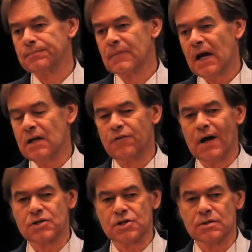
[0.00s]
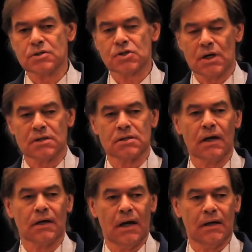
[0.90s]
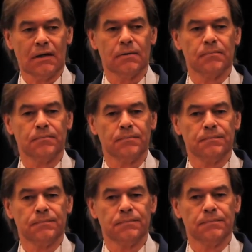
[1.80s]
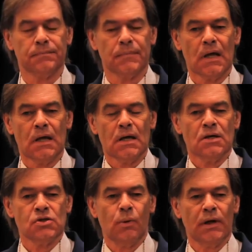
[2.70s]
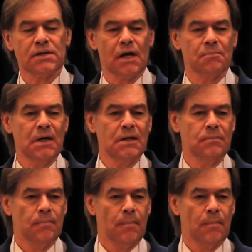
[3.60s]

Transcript: It functions just like Canada. So what does that mean?